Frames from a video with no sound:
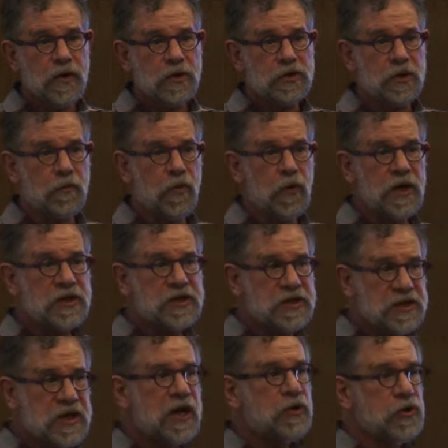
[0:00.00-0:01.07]
So putting
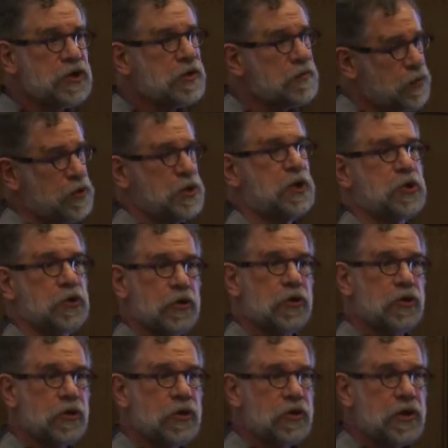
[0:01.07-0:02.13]
setters in particular
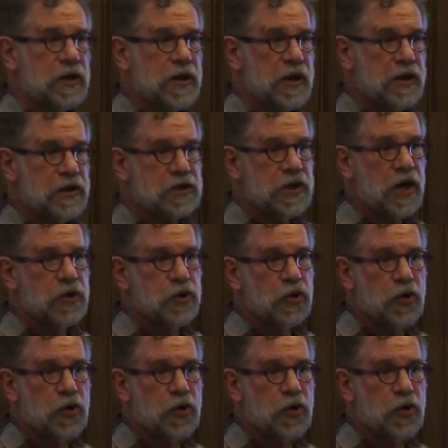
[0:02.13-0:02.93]
inside